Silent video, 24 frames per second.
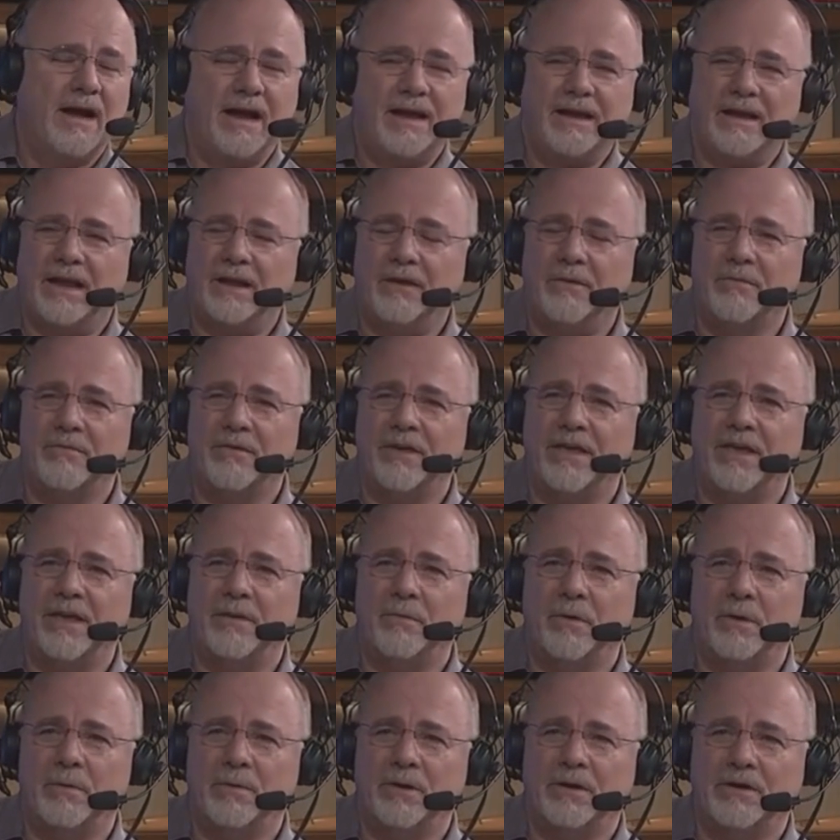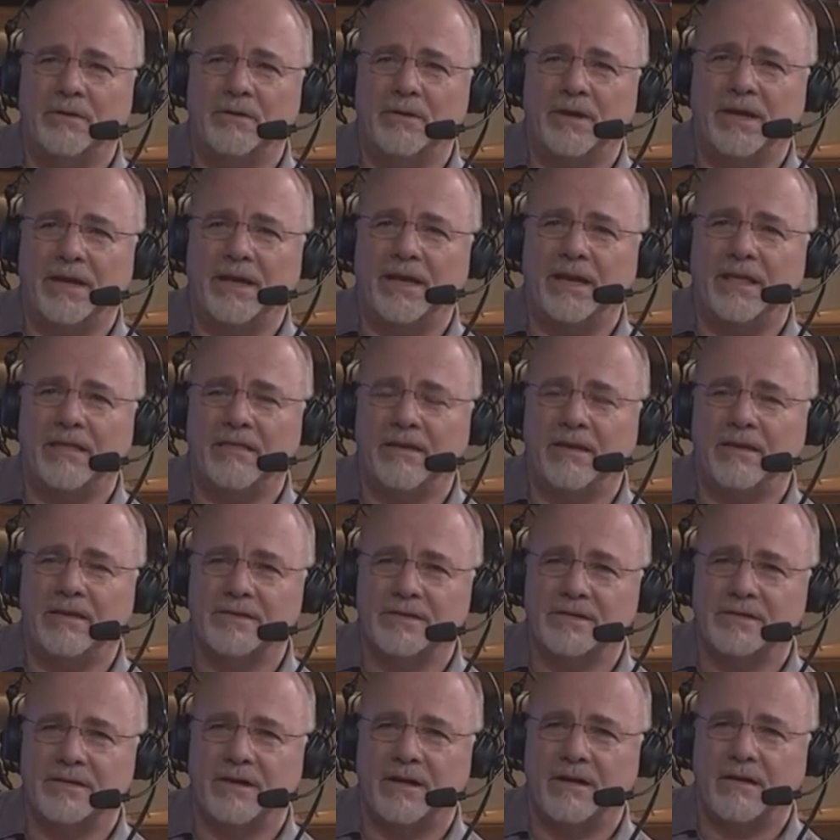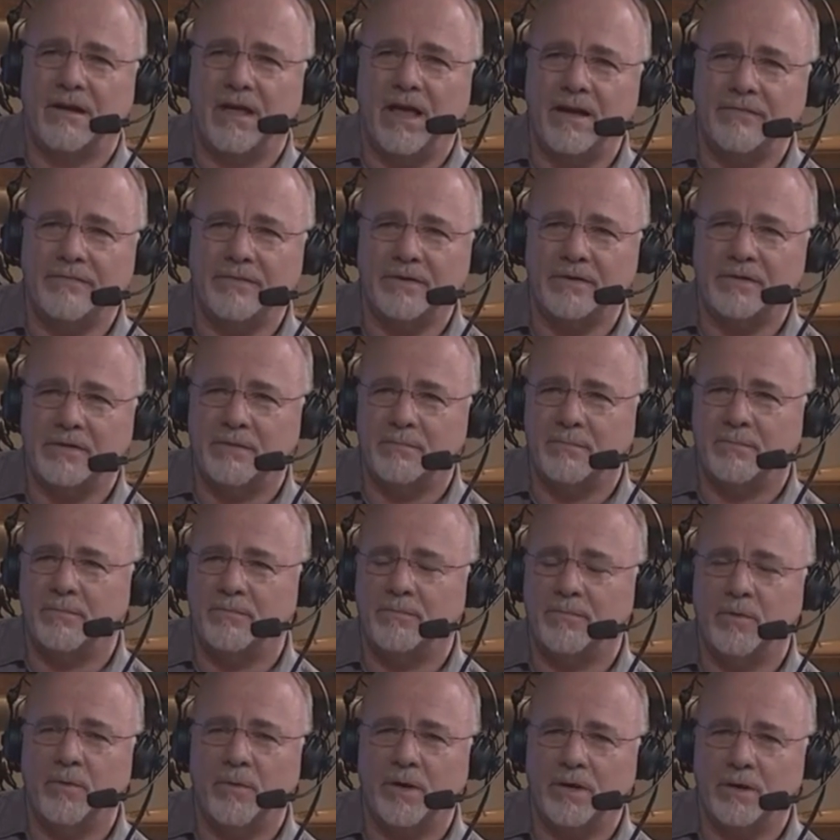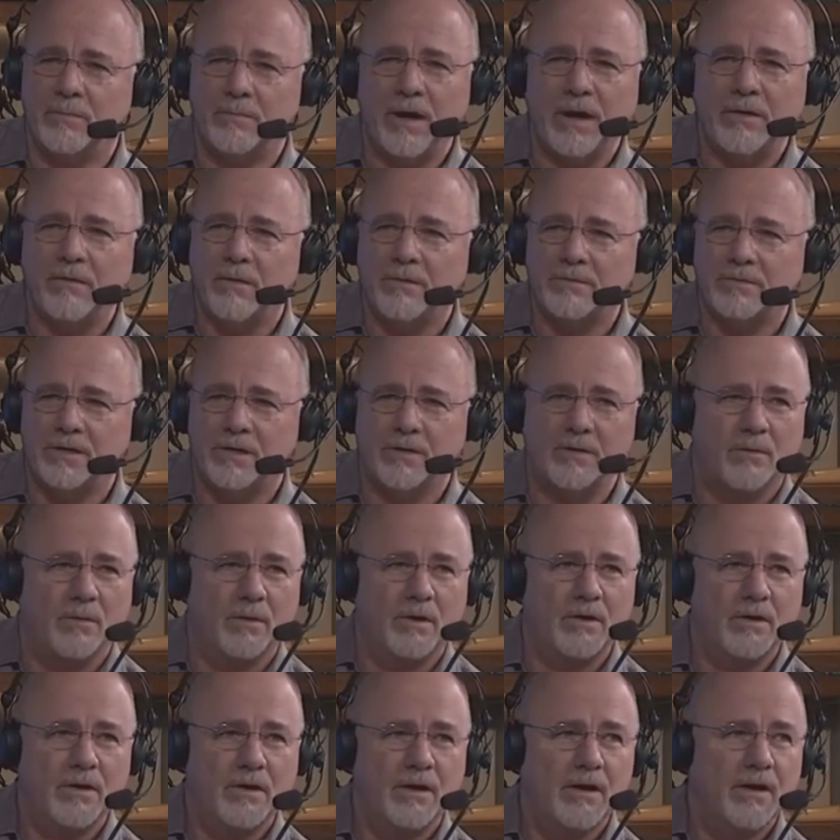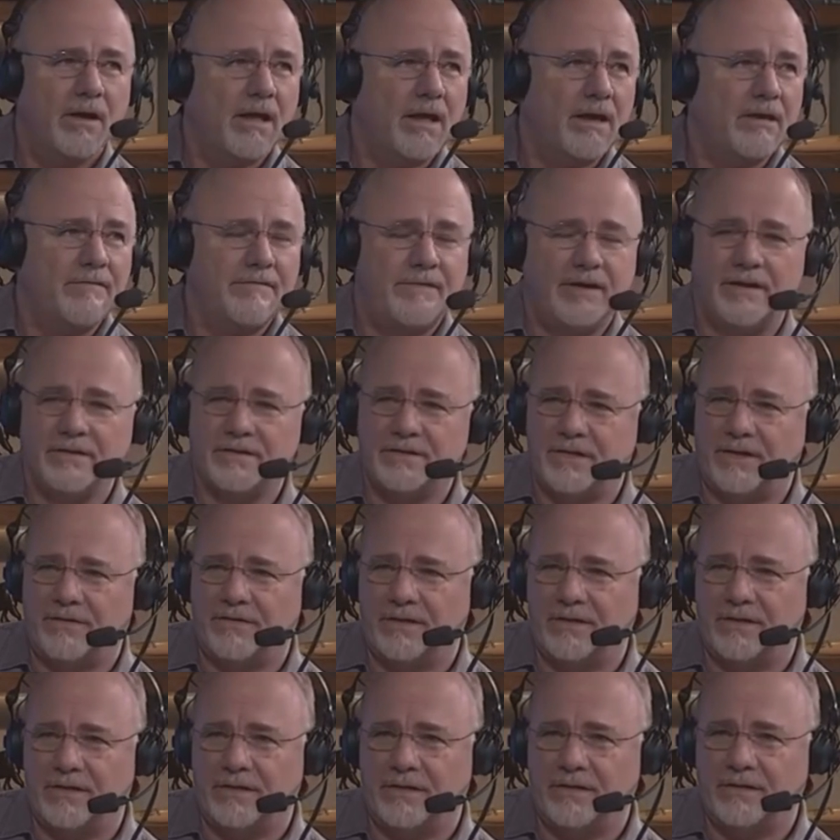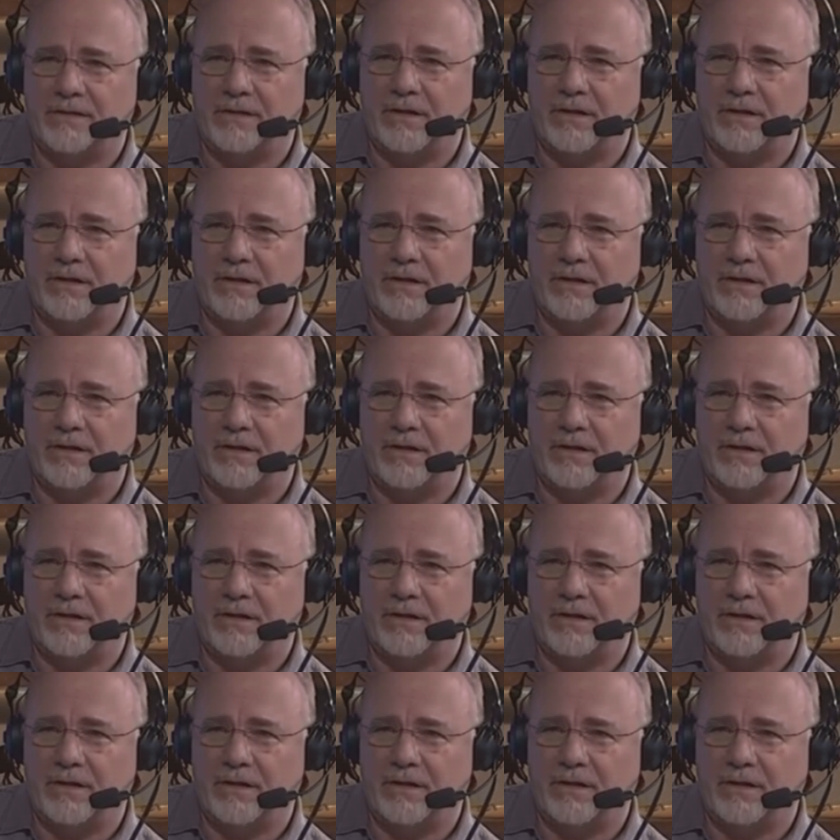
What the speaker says: I don't think he would have been doing anything his entire life except going to bankruptcy court had he filed 17 times.